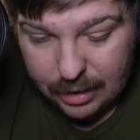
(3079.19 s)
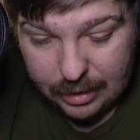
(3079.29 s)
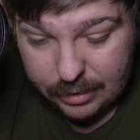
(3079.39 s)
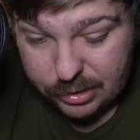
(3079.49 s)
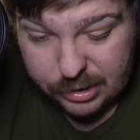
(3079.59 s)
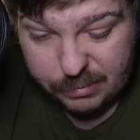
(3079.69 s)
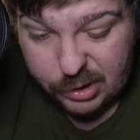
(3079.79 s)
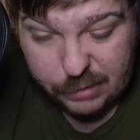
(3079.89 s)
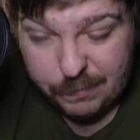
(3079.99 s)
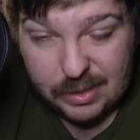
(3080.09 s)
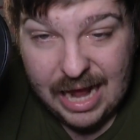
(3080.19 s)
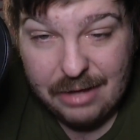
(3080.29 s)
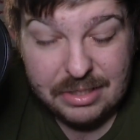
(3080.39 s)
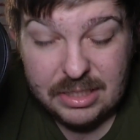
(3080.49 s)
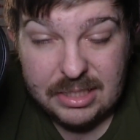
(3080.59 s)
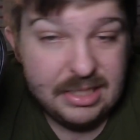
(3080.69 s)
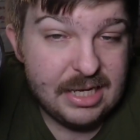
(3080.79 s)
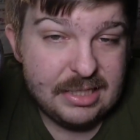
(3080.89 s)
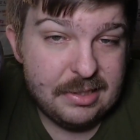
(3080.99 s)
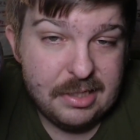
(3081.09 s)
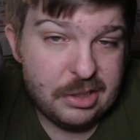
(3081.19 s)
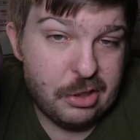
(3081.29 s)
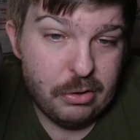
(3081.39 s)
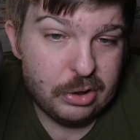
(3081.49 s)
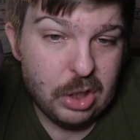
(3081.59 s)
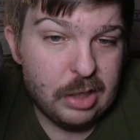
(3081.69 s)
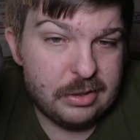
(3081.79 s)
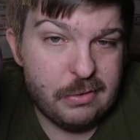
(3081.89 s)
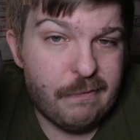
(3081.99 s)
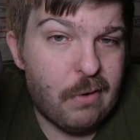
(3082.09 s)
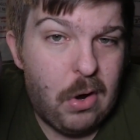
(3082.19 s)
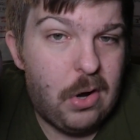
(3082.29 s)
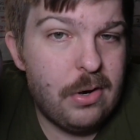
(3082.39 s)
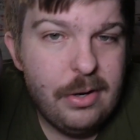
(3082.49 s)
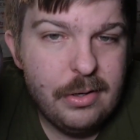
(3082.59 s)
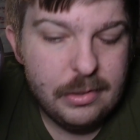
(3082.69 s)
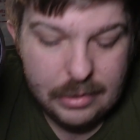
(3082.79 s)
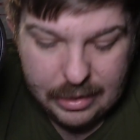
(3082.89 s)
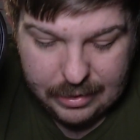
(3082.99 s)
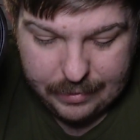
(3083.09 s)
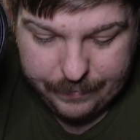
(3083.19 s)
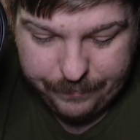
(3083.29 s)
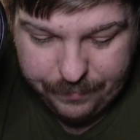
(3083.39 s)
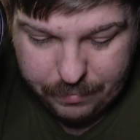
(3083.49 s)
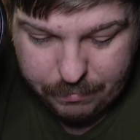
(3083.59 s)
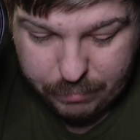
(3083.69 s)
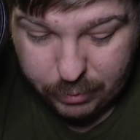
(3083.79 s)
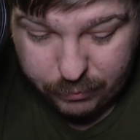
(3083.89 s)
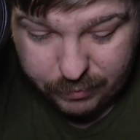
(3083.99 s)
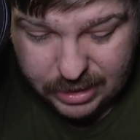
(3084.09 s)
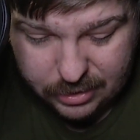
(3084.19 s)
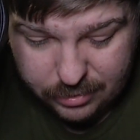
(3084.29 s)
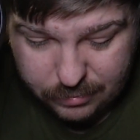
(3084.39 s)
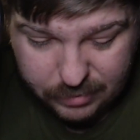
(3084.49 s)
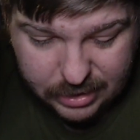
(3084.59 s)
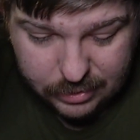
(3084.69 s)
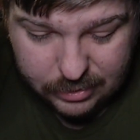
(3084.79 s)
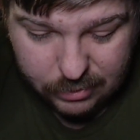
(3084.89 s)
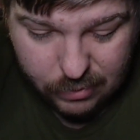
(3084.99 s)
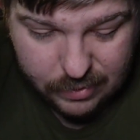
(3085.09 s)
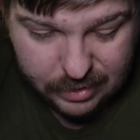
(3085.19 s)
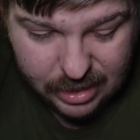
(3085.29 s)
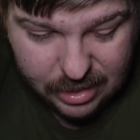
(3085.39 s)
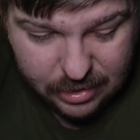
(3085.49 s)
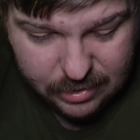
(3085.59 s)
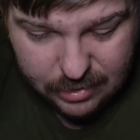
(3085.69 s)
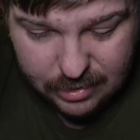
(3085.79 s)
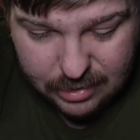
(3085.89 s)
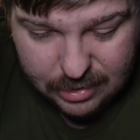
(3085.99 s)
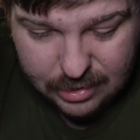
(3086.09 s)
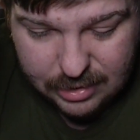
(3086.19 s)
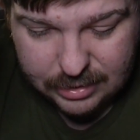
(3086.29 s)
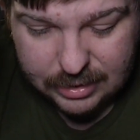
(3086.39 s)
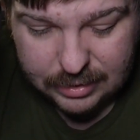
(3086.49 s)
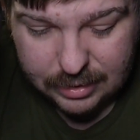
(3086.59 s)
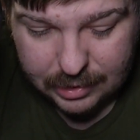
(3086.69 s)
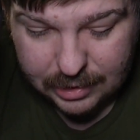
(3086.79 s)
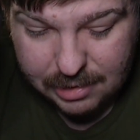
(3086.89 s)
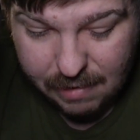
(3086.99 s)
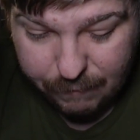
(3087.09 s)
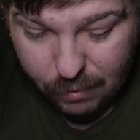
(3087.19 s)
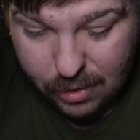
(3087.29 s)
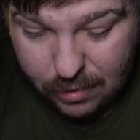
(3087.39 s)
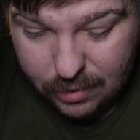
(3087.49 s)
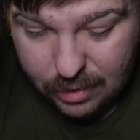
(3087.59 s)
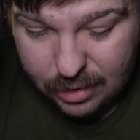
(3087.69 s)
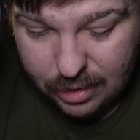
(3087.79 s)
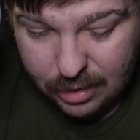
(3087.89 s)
Uh, just just with how this this this year has gone so far. Um, but we could we could certainly see something different.